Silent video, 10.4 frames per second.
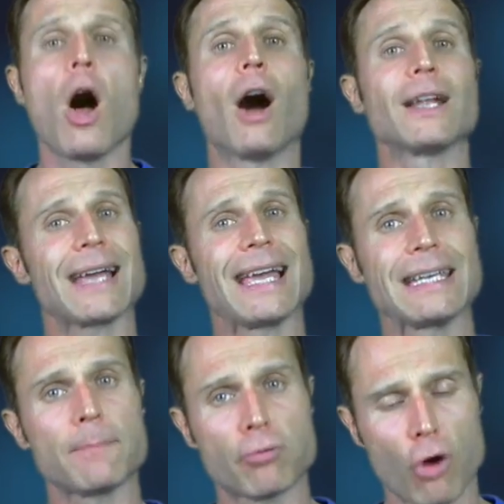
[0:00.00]
I
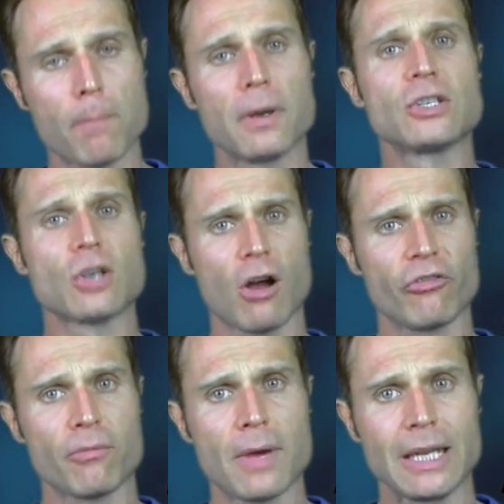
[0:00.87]
take a proper
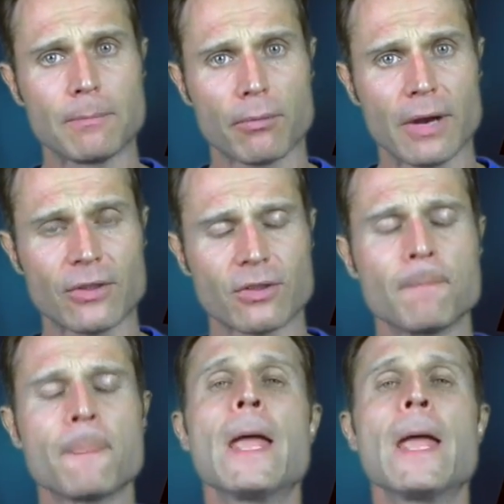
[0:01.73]
diaphragmatic breath.